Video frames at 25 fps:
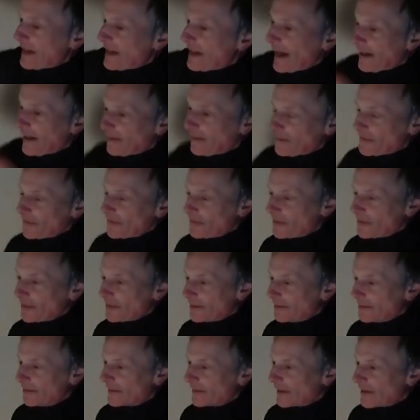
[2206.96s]

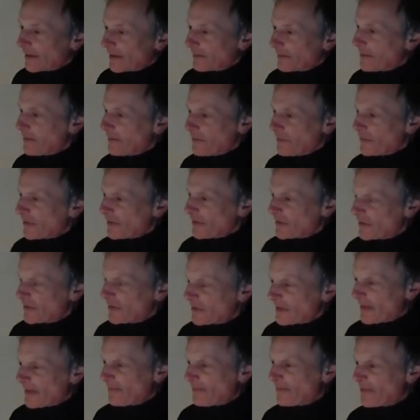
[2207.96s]
altitude, I can't remember,
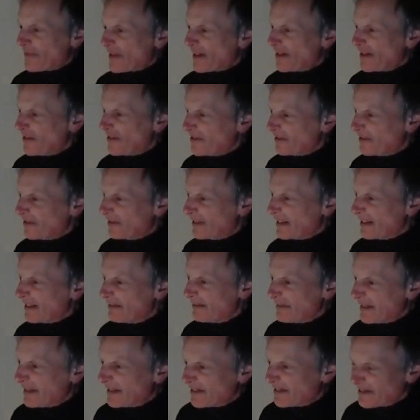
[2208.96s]
67,000
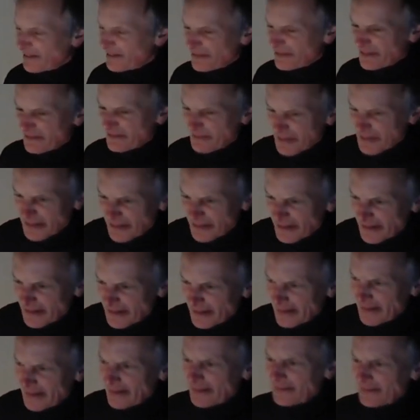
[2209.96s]
kilometers or something,
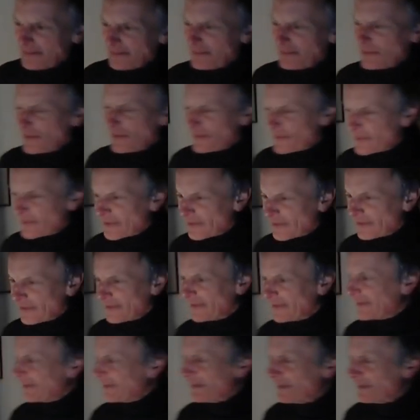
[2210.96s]
or was it
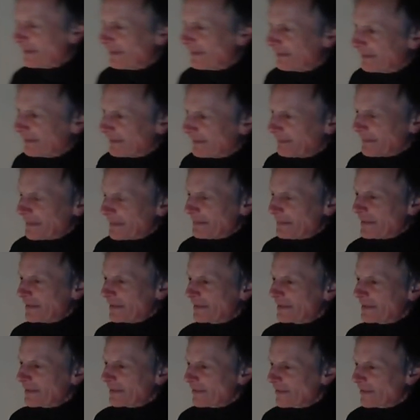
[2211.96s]
600, maybe
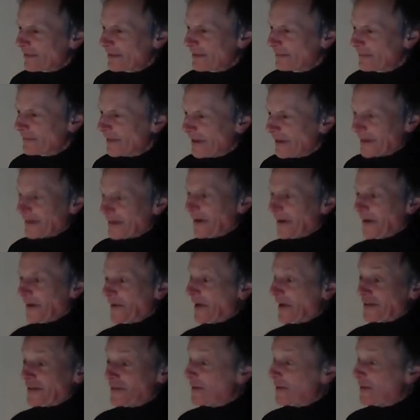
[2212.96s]
6, I can't
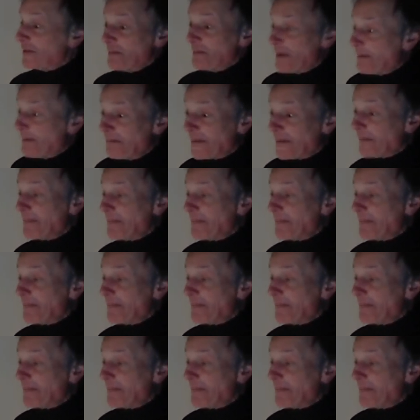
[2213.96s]
actually remember.